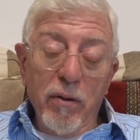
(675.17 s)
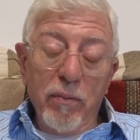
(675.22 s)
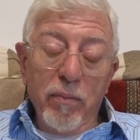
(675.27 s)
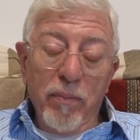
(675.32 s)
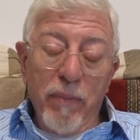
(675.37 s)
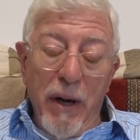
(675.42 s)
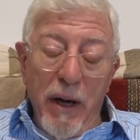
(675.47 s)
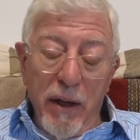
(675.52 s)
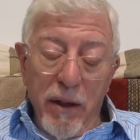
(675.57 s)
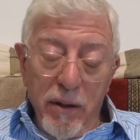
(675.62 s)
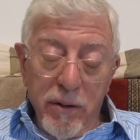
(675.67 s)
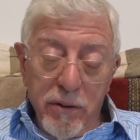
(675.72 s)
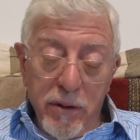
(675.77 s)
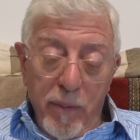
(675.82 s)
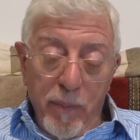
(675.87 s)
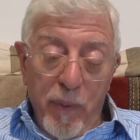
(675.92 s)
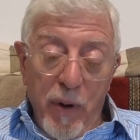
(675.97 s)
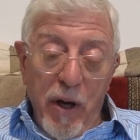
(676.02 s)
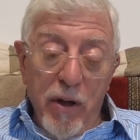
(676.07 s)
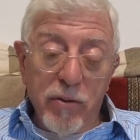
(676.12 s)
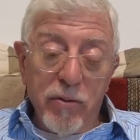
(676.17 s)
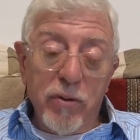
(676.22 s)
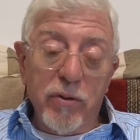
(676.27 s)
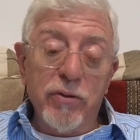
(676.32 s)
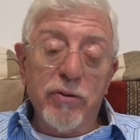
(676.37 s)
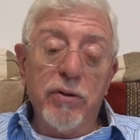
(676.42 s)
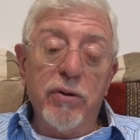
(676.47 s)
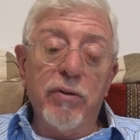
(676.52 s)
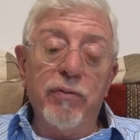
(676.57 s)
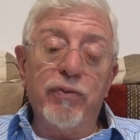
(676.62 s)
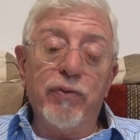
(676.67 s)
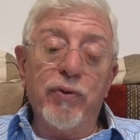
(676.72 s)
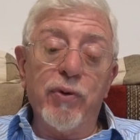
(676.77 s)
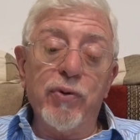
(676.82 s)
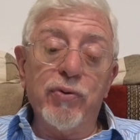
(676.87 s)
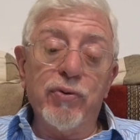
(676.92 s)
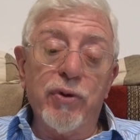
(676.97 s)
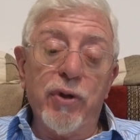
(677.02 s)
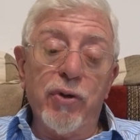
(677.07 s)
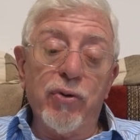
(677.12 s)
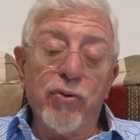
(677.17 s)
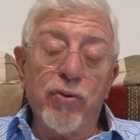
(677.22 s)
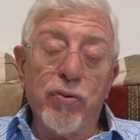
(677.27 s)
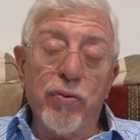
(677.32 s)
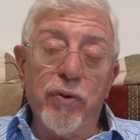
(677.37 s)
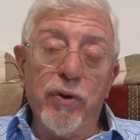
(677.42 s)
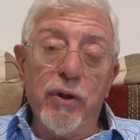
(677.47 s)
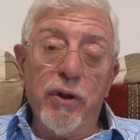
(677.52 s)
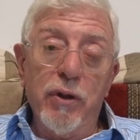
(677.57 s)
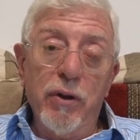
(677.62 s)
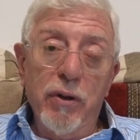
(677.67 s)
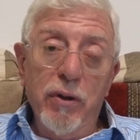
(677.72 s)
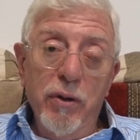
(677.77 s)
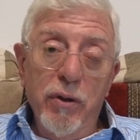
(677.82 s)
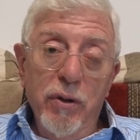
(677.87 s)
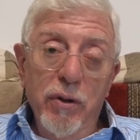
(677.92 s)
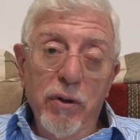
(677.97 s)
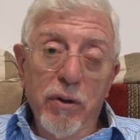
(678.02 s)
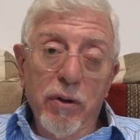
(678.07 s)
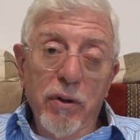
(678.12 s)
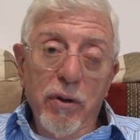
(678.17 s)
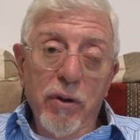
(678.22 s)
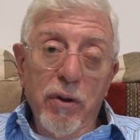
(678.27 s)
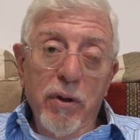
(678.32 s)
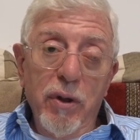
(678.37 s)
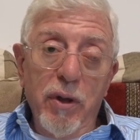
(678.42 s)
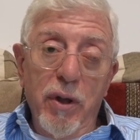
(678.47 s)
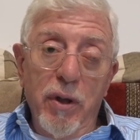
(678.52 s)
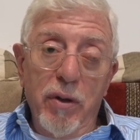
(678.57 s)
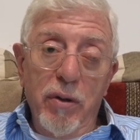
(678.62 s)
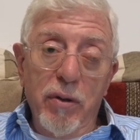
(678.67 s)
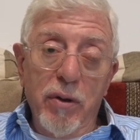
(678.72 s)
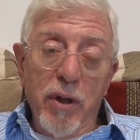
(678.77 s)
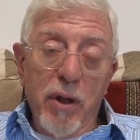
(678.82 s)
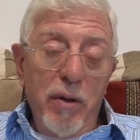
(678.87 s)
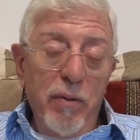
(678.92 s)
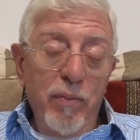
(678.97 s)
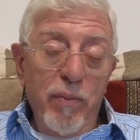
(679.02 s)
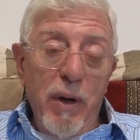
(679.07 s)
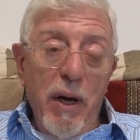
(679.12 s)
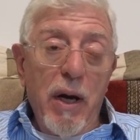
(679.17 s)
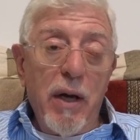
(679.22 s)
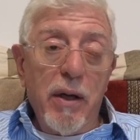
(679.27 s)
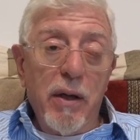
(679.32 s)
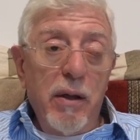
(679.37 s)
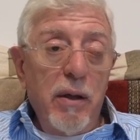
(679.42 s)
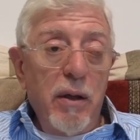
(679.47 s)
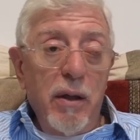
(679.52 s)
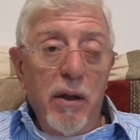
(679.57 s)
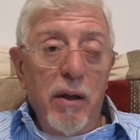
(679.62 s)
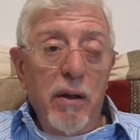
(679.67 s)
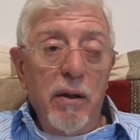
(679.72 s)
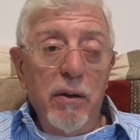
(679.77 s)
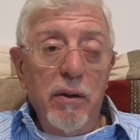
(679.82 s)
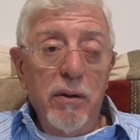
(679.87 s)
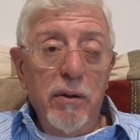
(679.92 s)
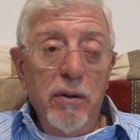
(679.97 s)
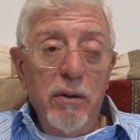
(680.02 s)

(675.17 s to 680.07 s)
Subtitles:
by his apostles in the first century, and then by